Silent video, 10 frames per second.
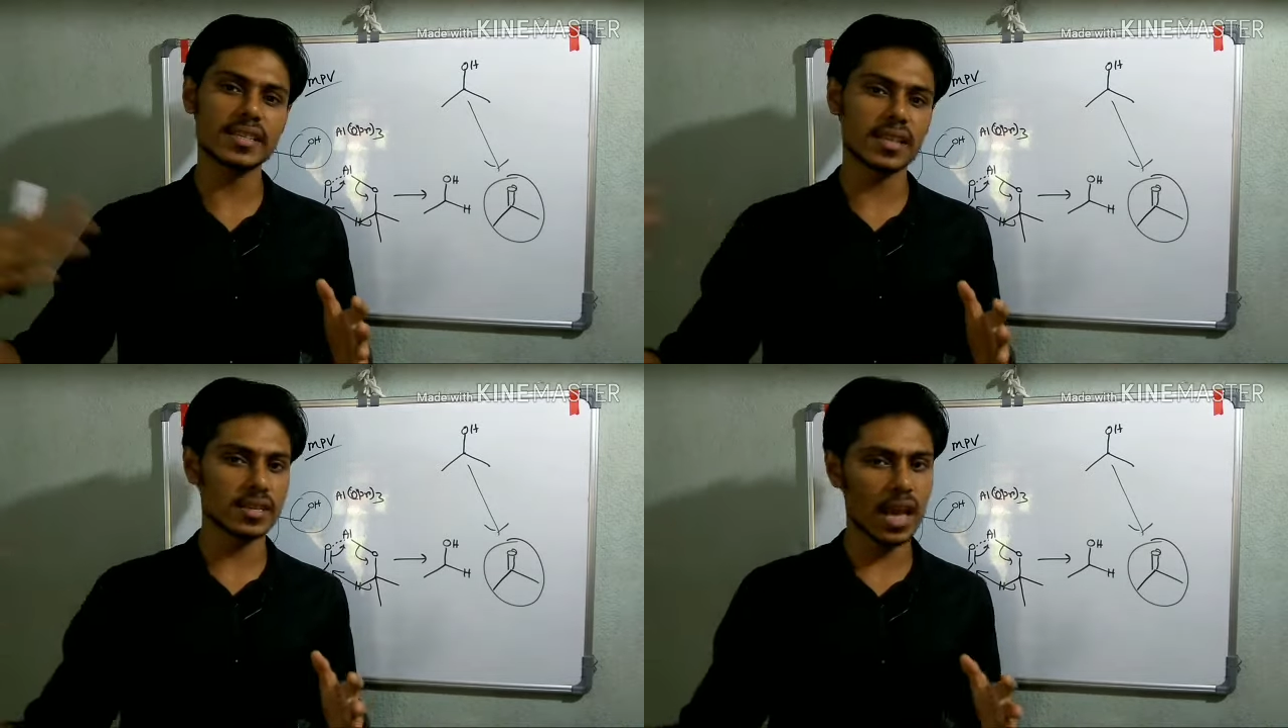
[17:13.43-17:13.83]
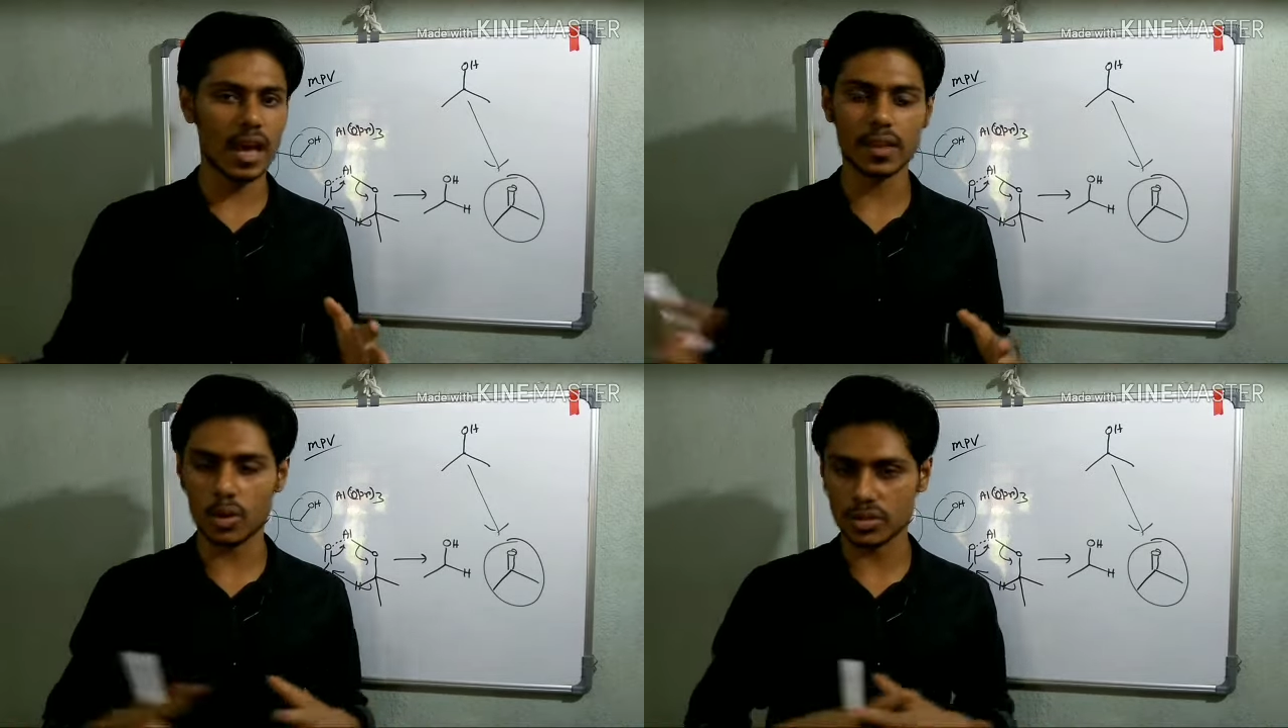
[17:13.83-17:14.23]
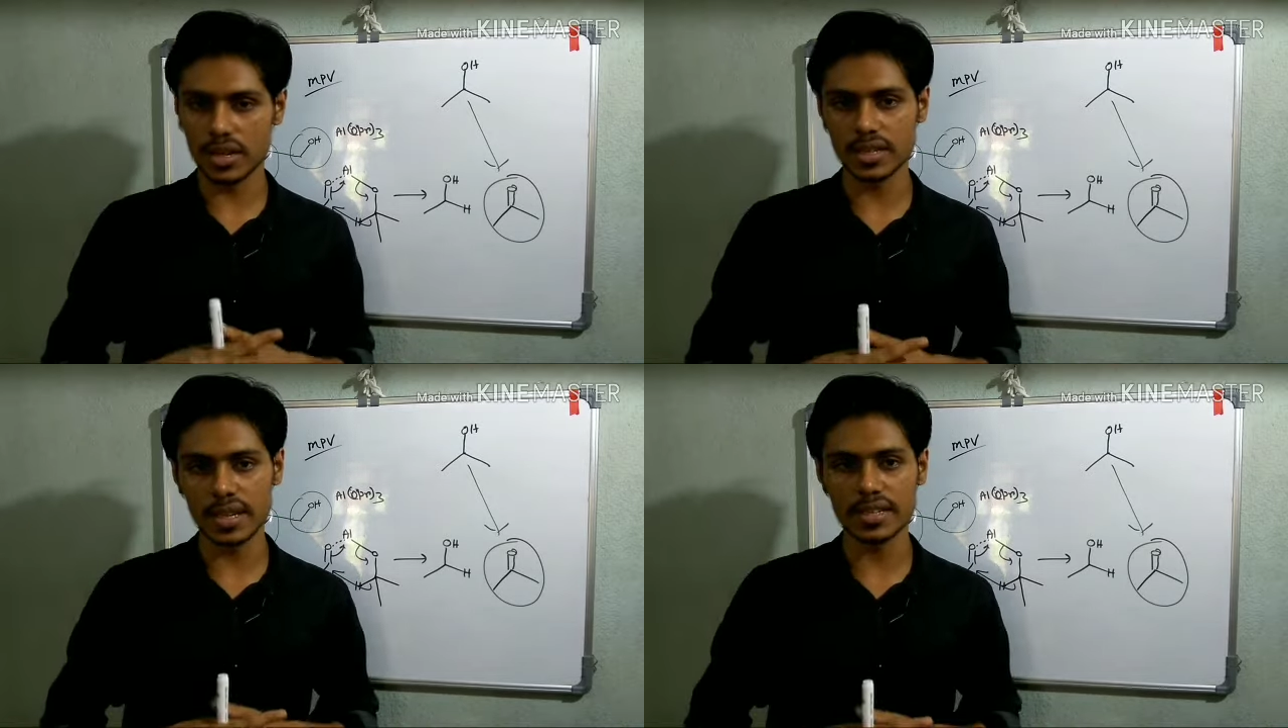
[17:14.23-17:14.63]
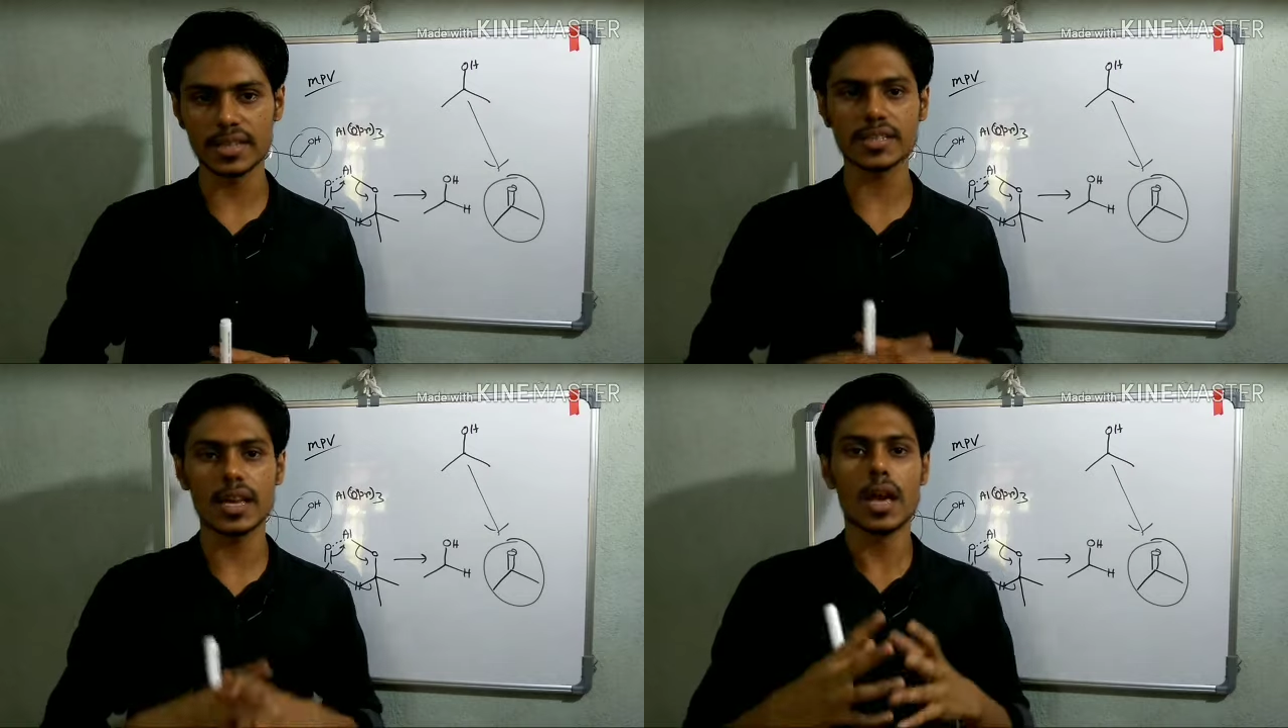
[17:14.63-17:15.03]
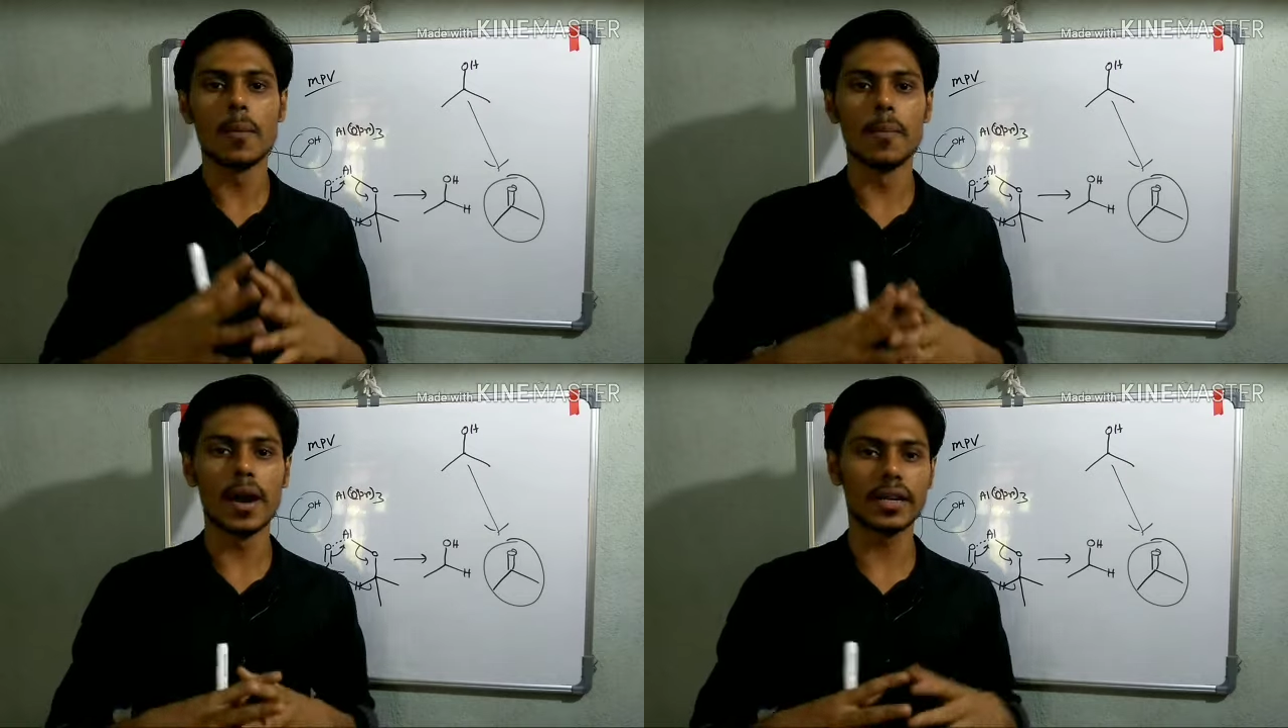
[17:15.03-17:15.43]
discuss the other oxidizing agents.
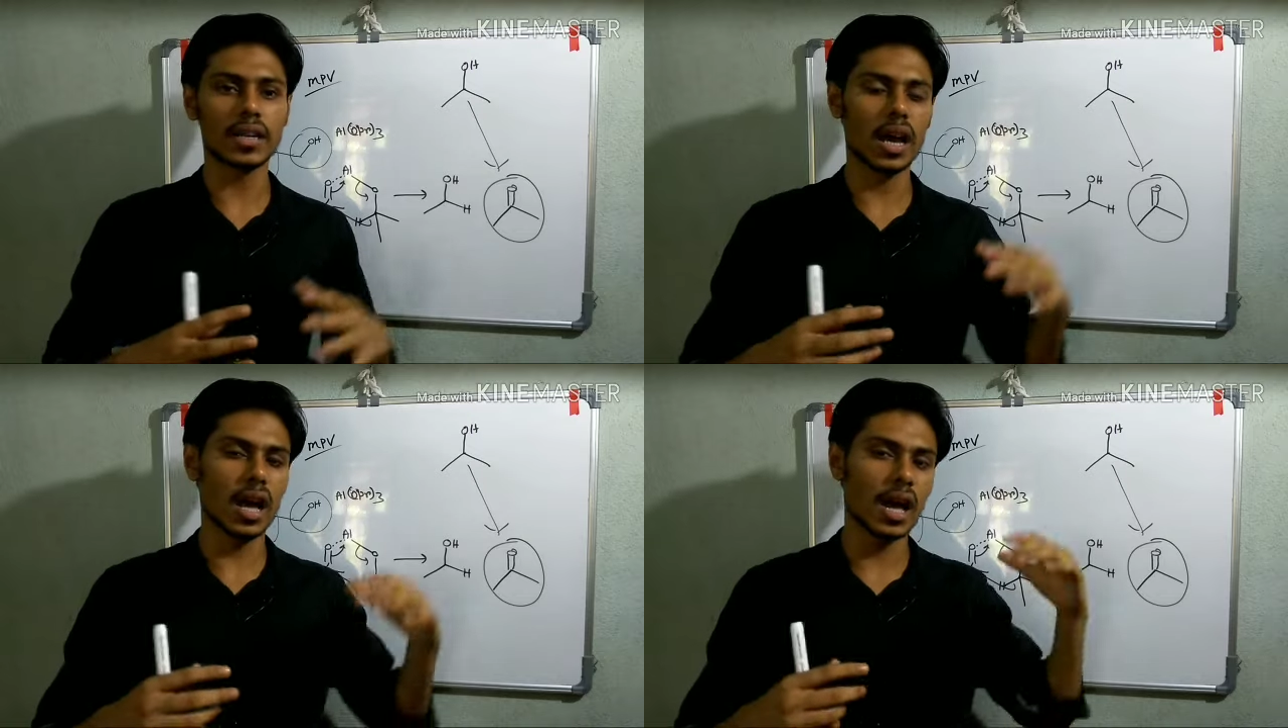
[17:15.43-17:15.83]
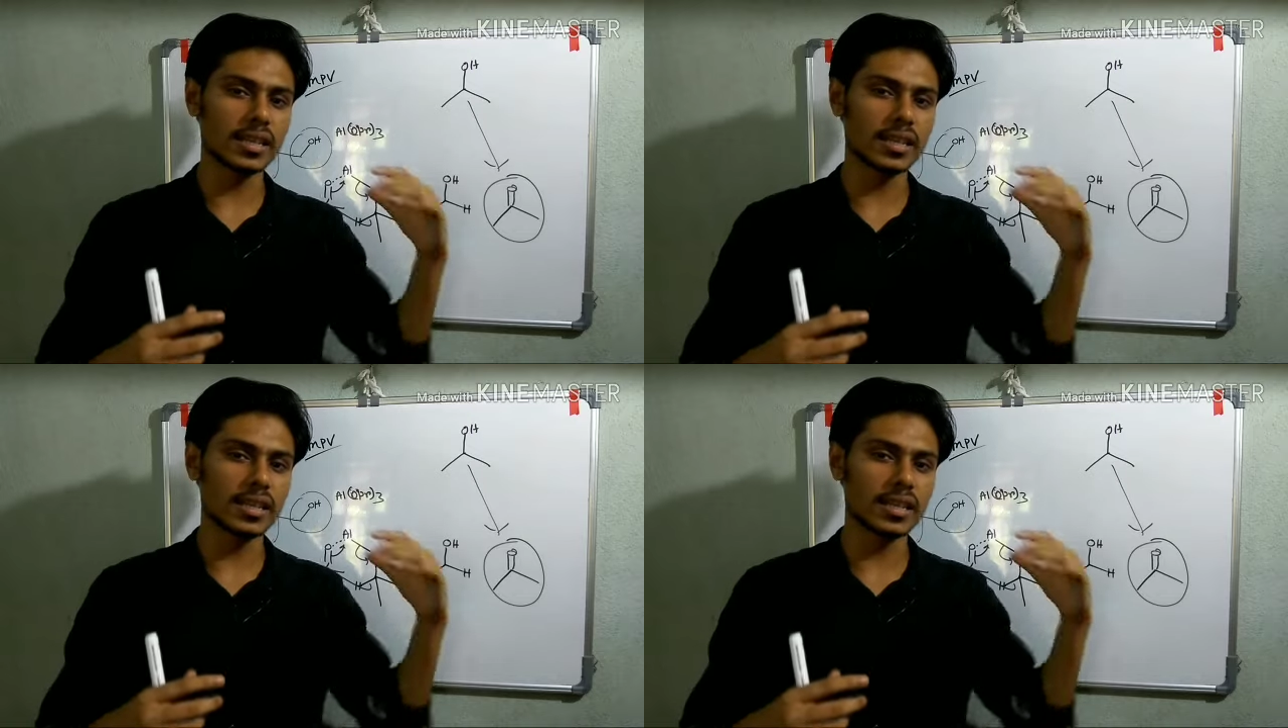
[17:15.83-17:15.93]
But